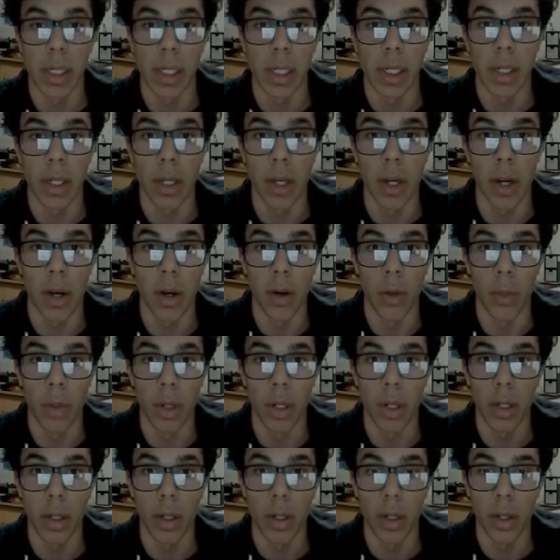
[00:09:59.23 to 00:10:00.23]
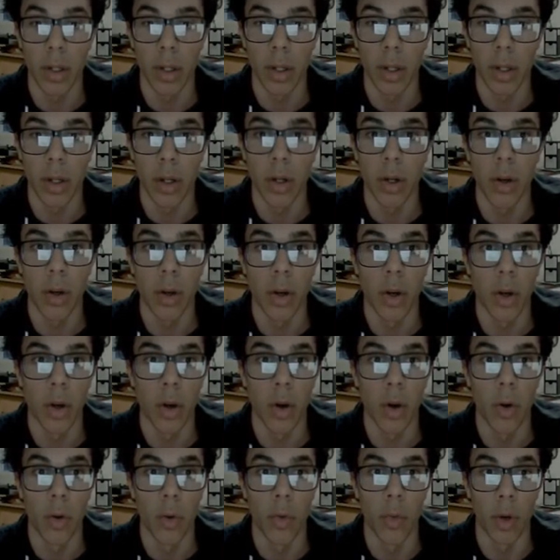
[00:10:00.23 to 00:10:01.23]
go
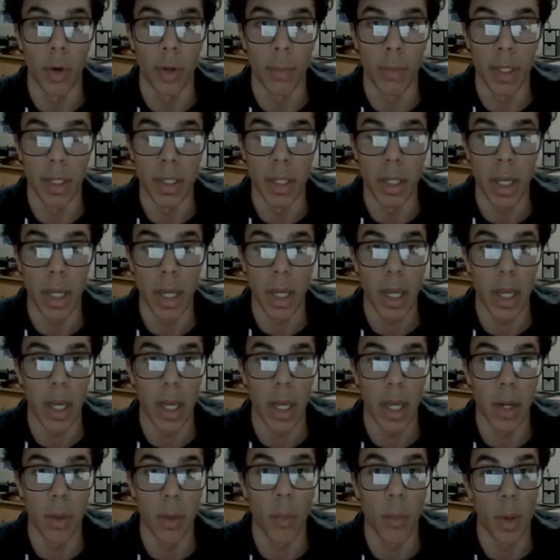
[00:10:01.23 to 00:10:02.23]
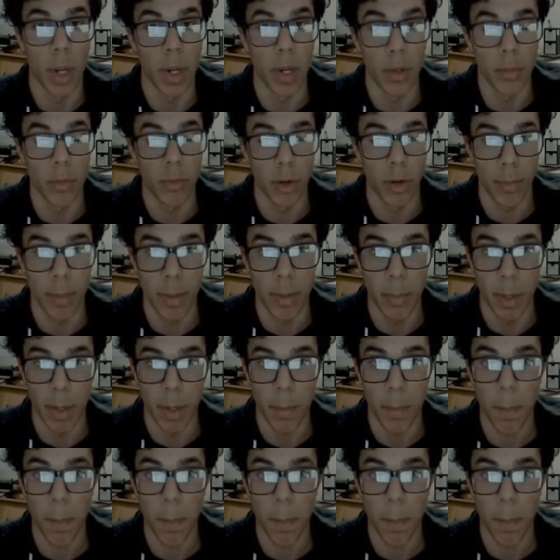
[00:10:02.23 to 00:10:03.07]
rook b1, rook b1.